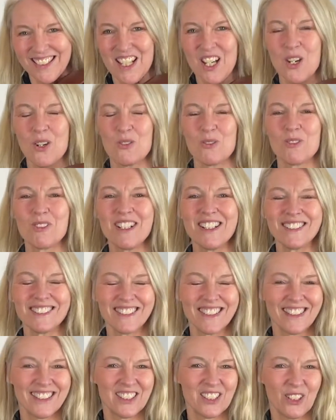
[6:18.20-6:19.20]
Well
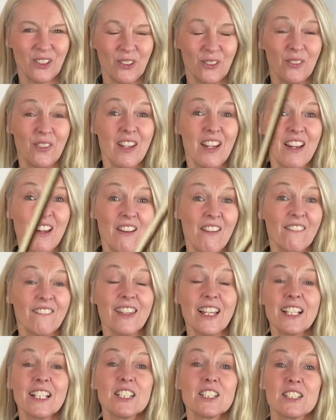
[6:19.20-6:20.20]
done you.
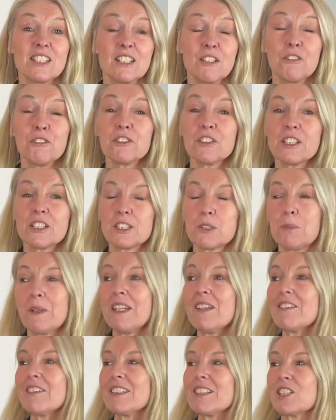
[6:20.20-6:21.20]
That is a different
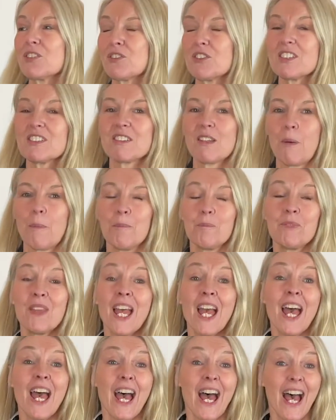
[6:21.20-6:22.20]
experience for some,
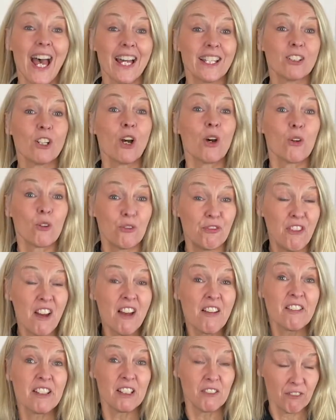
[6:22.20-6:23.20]
and a
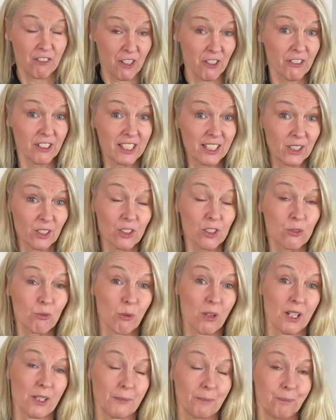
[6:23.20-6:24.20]
very, very good
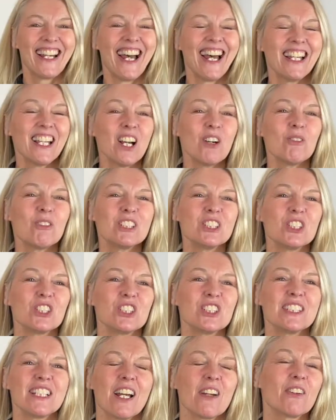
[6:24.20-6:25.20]
one. And I want you
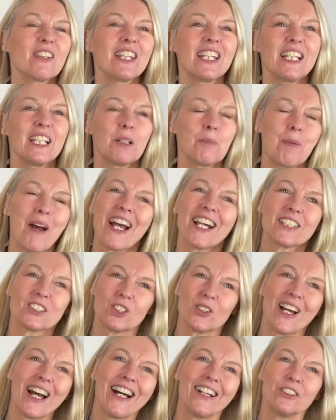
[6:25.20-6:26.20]
to now think back to
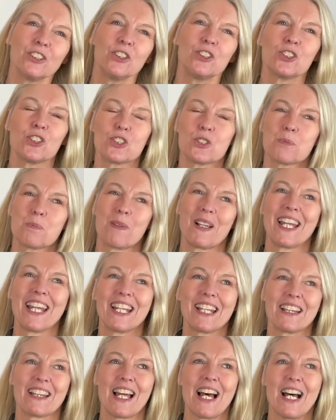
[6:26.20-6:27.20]
how you just
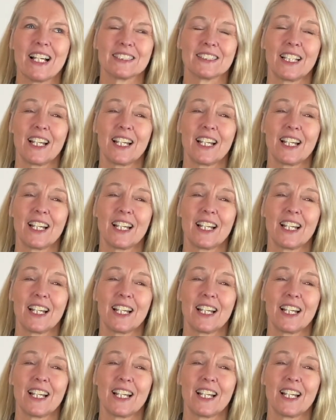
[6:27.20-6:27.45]
played that.